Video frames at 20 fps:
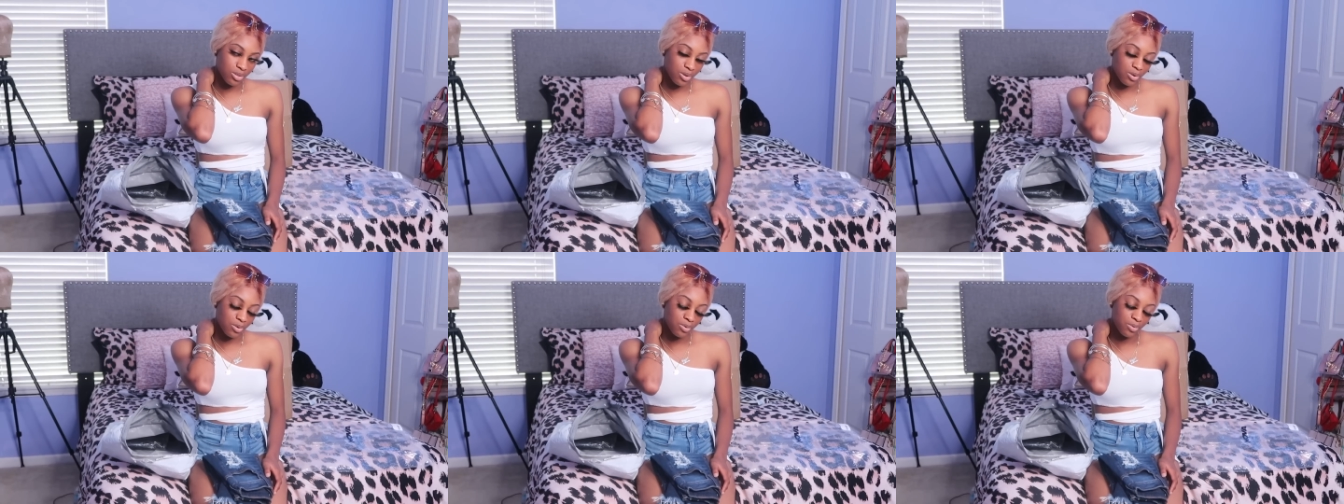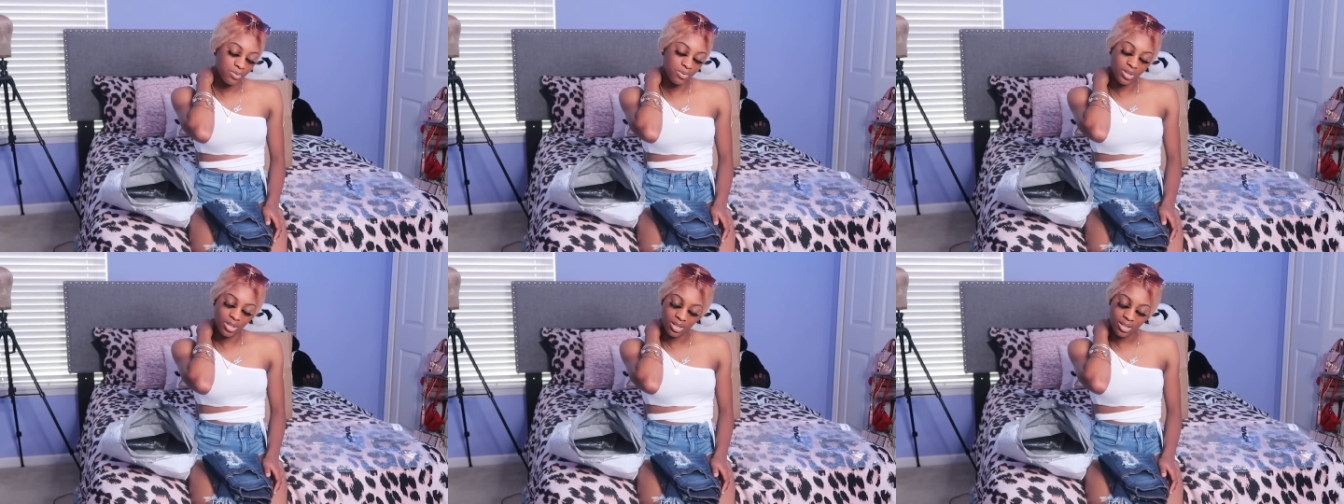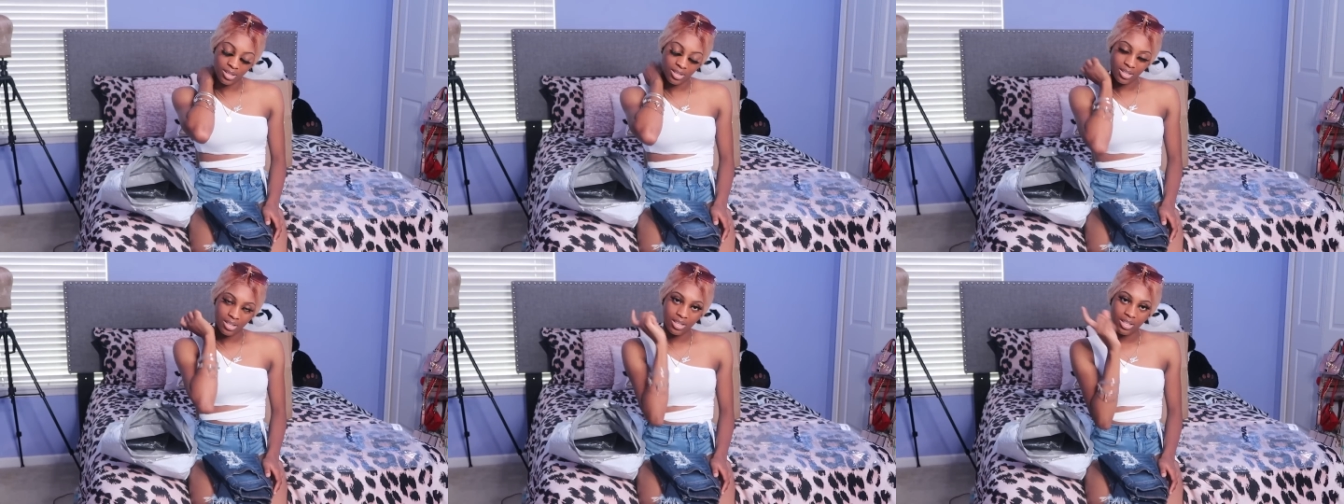So
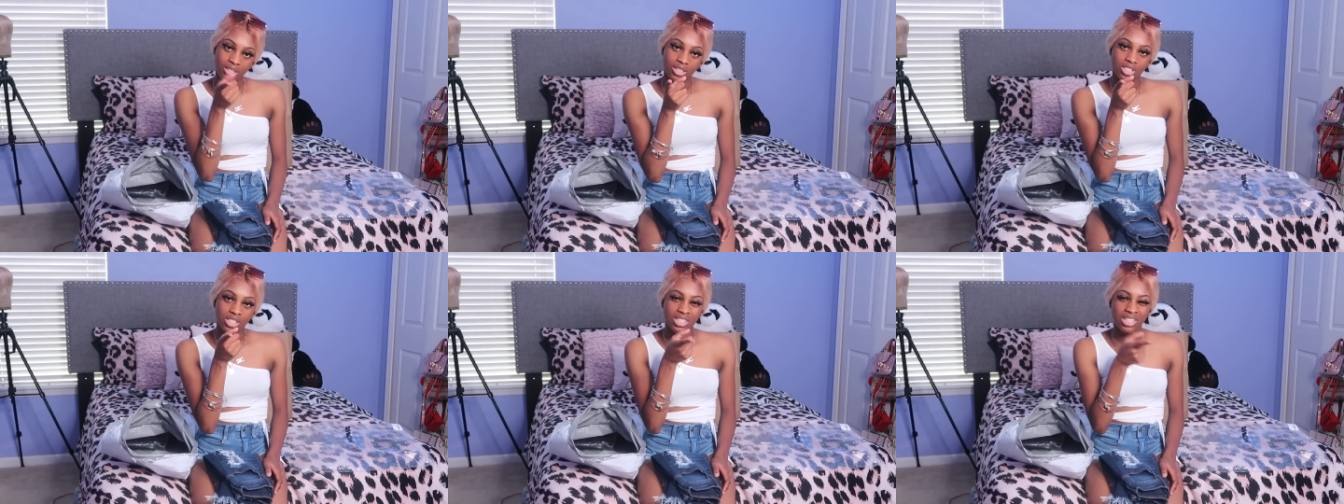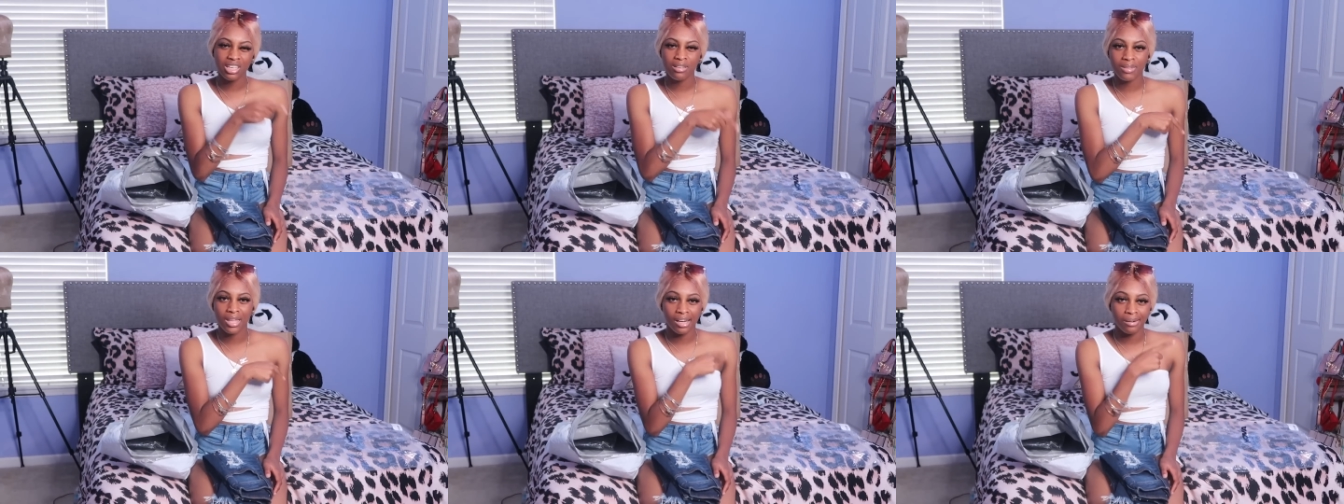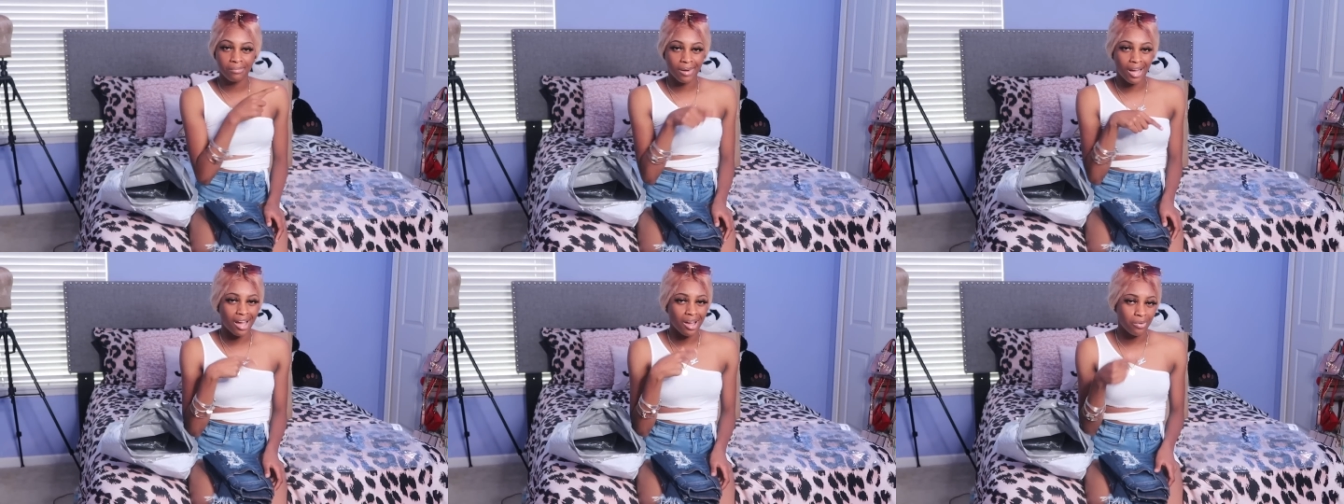just keep that
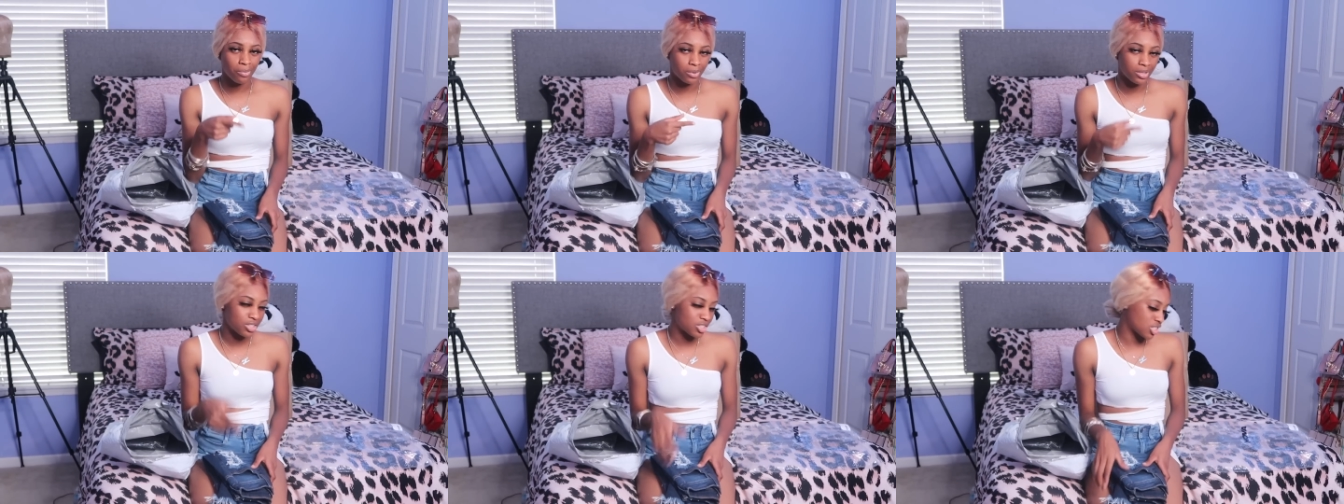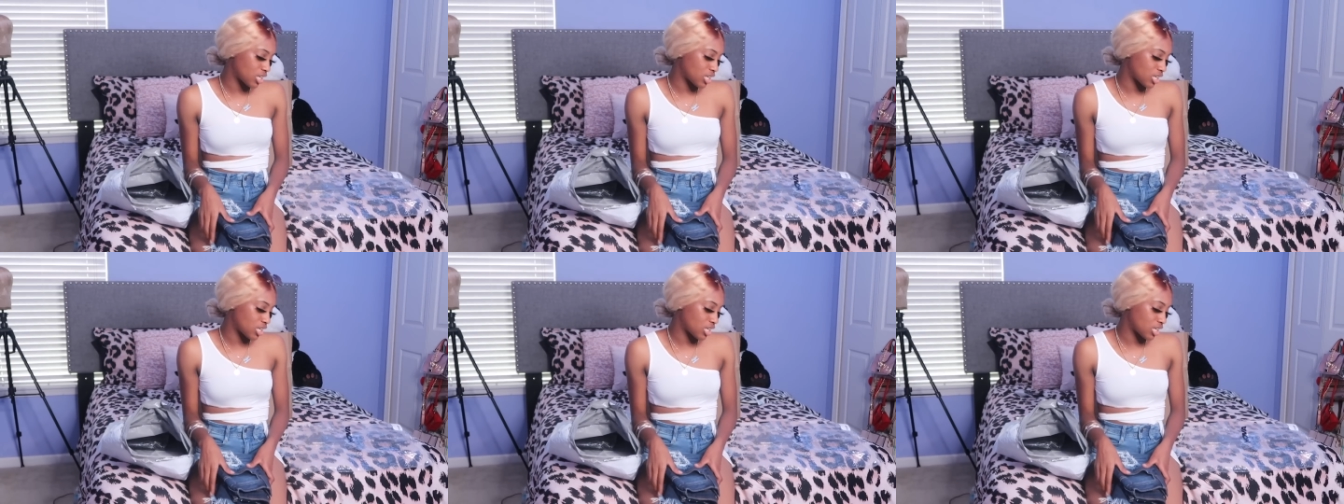in mind when you're